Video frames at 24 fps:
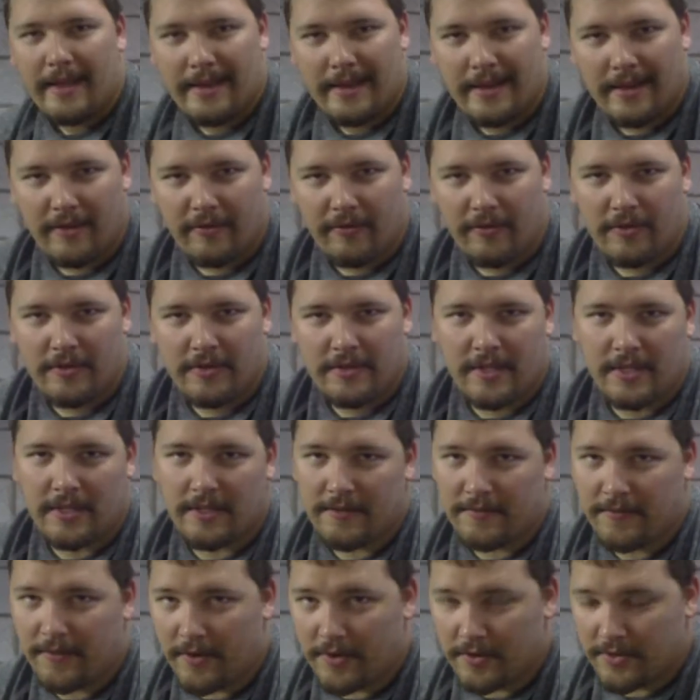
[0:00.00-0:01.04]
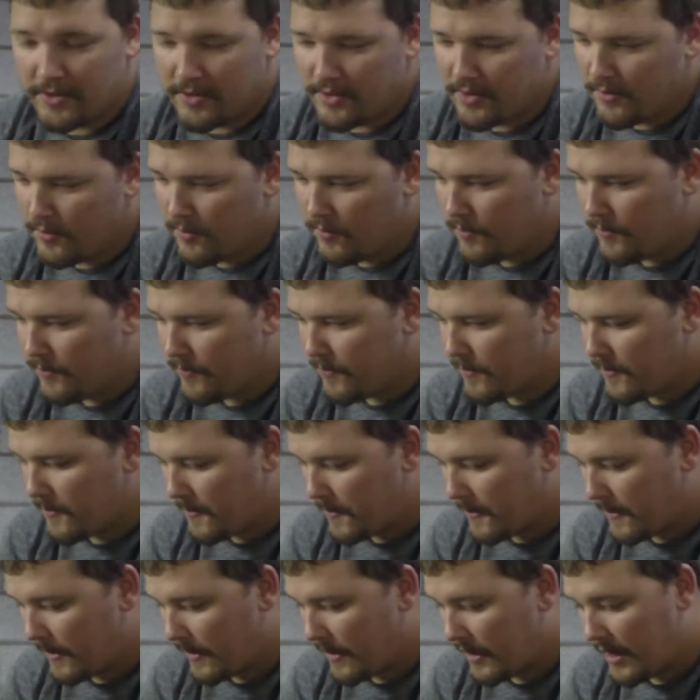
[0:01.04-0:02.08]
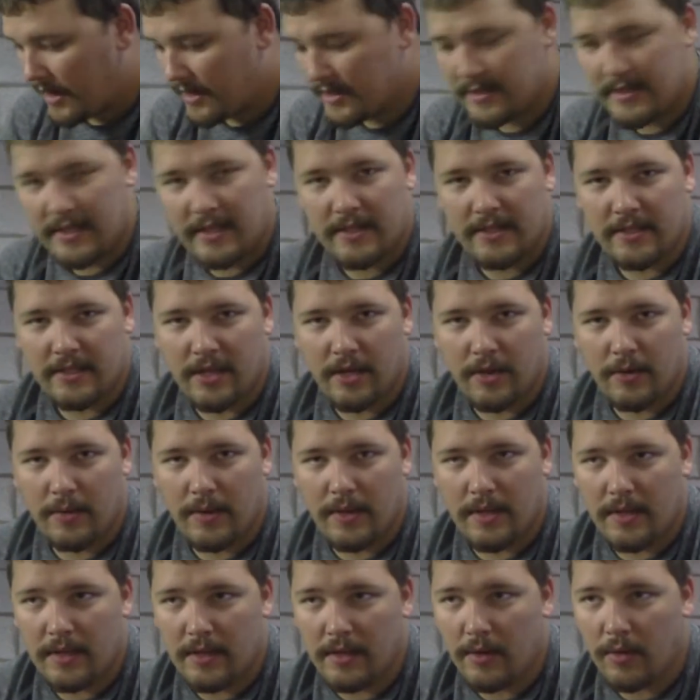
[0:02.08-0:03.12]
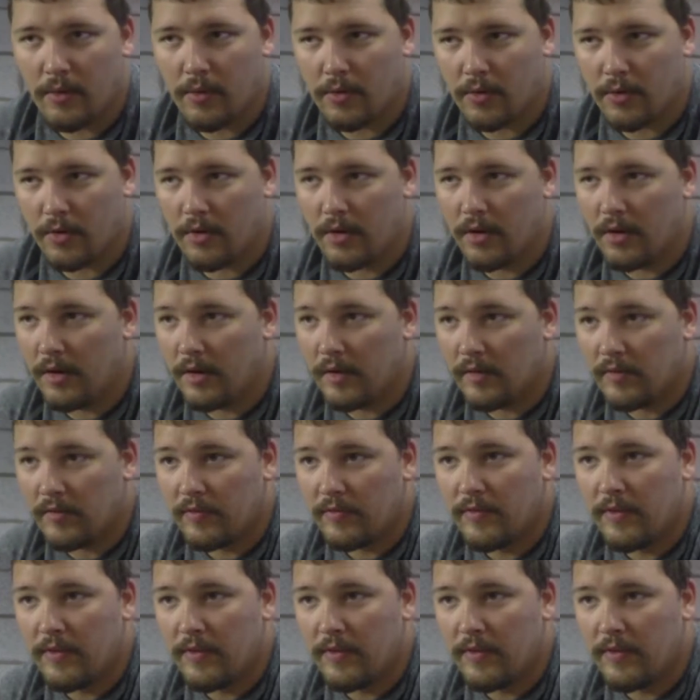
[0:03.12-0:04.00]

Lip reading: Now, first things first, I decided to go in an order of